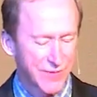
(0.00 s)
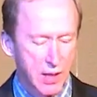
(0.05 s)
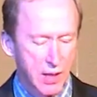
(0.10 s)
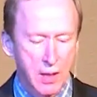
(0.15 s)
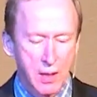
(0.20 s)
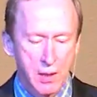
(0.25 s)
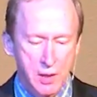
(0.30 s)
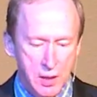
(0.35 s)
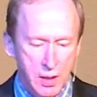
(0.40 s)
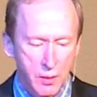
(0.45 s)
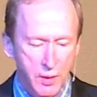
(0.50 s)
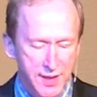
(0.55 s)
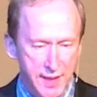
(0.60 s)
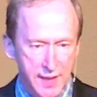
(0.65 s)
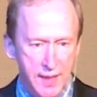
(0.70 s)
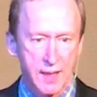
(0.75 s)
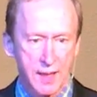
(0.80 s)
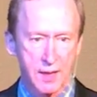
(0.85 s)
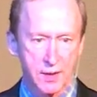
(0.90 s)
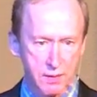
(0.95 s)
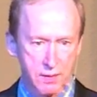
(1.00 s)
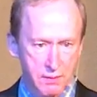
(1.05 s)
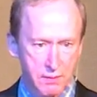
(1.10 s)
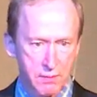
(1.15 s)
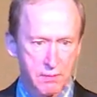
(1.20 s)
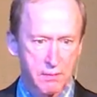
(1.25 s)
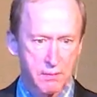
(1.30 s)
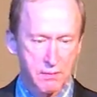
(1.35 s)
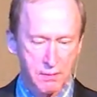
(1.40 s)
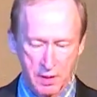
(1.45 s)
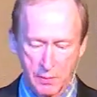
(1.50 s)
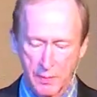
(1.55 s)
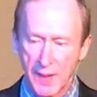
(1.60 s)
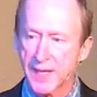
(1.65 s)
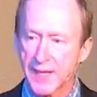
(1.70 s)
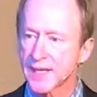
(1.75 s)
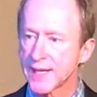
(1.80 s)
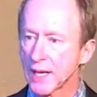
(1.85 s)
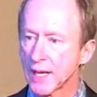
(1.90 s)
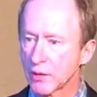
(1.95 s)
So it's a hit.
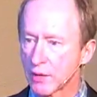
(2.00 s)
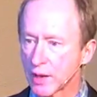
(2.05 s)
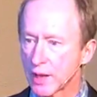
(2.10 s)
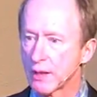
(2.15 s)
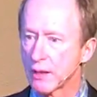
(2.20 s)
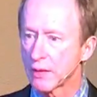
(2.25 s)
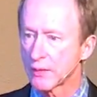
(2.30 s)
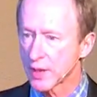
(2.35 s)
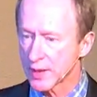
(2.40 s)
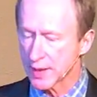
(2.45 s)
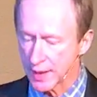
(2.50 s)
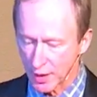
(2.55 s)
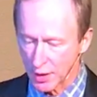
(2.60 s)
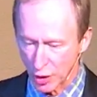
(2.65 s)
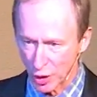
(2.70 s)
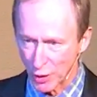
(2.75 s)
Bestseller here at the center.